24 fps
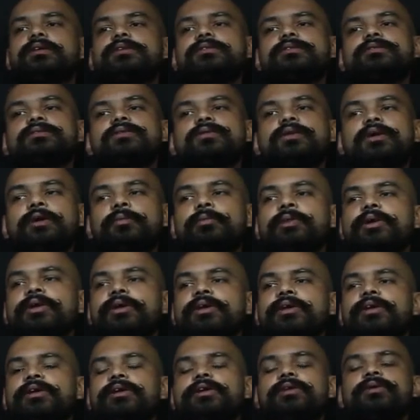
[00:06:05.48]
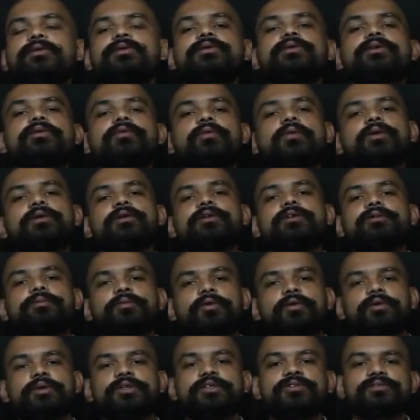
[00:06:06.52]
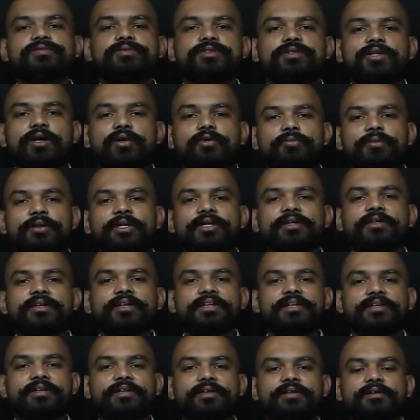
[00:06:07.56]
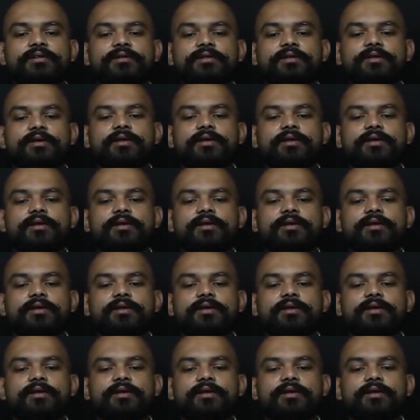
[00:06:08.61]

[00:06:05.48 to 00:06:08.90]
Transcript: emitted into the water bodies without being treated.